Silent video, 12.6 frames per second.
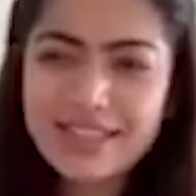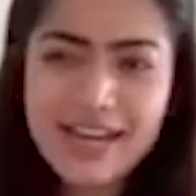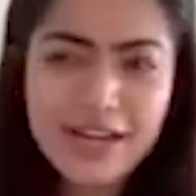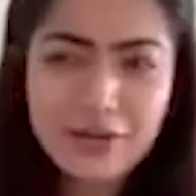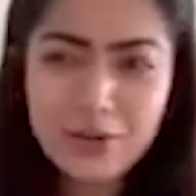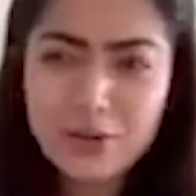
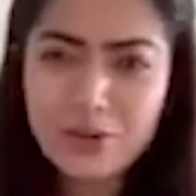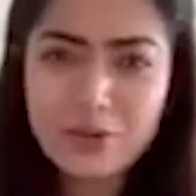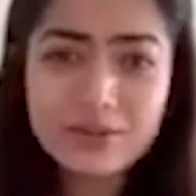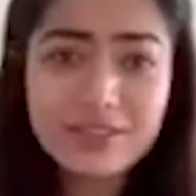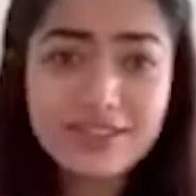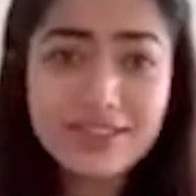I don't
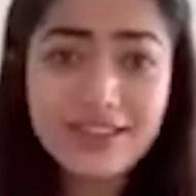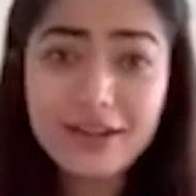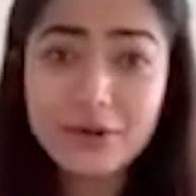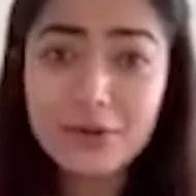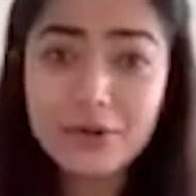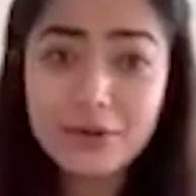
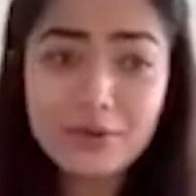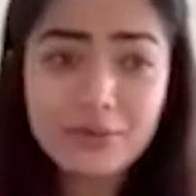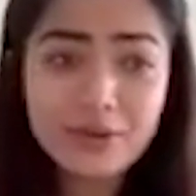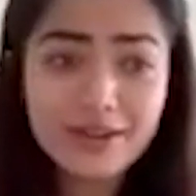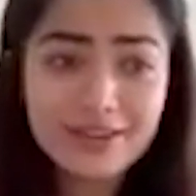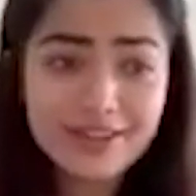know,
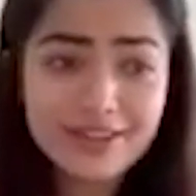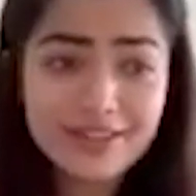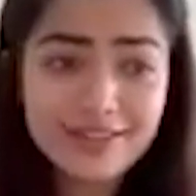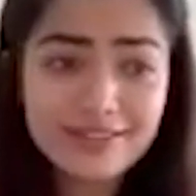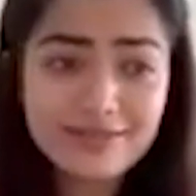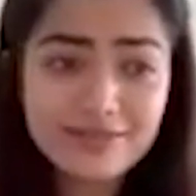but
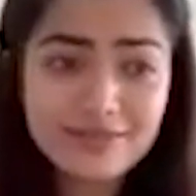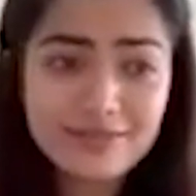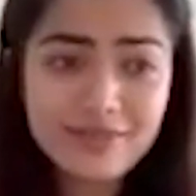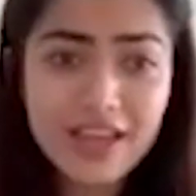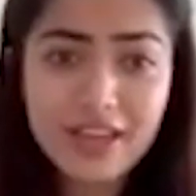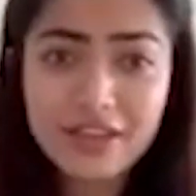
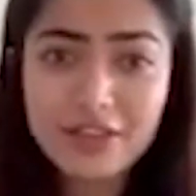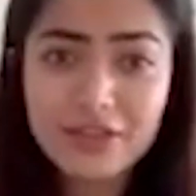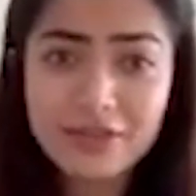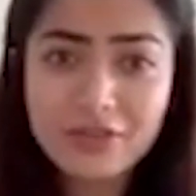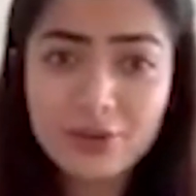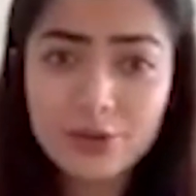thank you
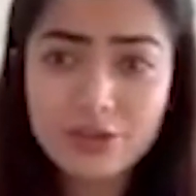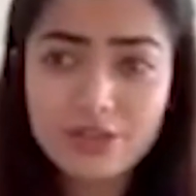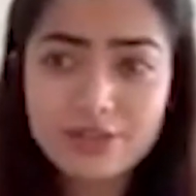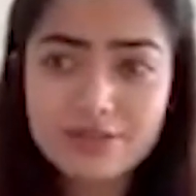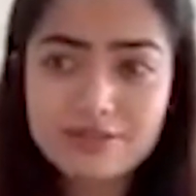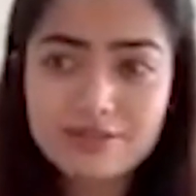for
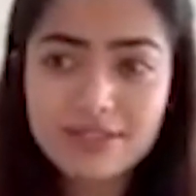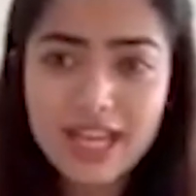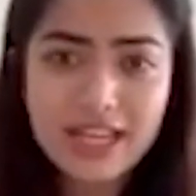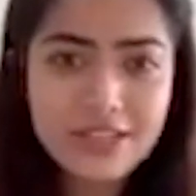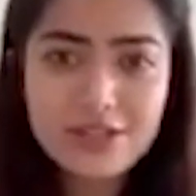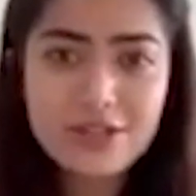
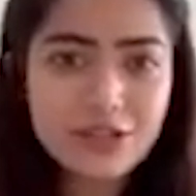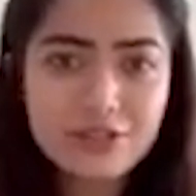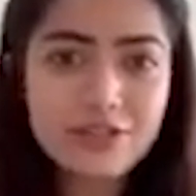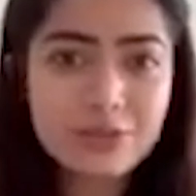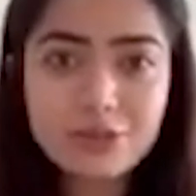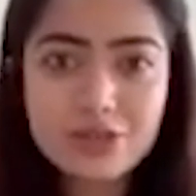any sort
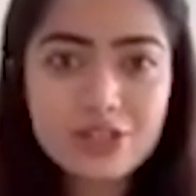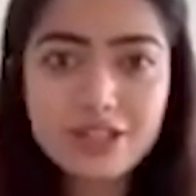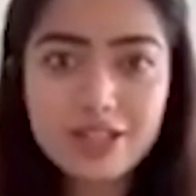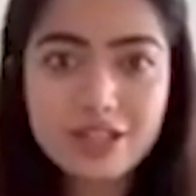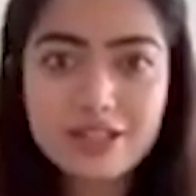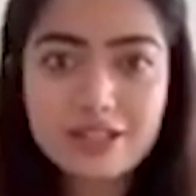of emotion
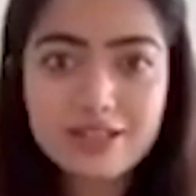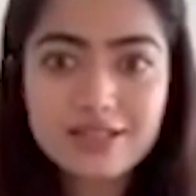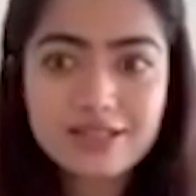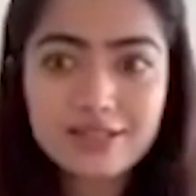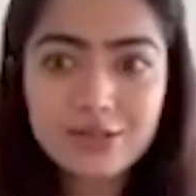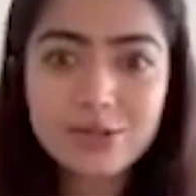there
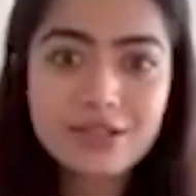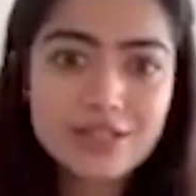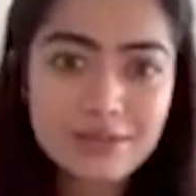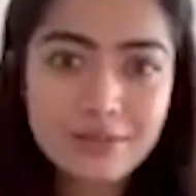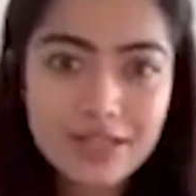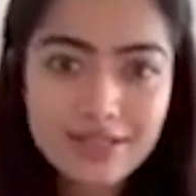is
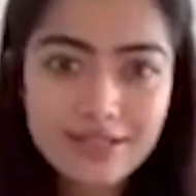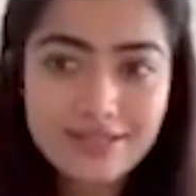towards me.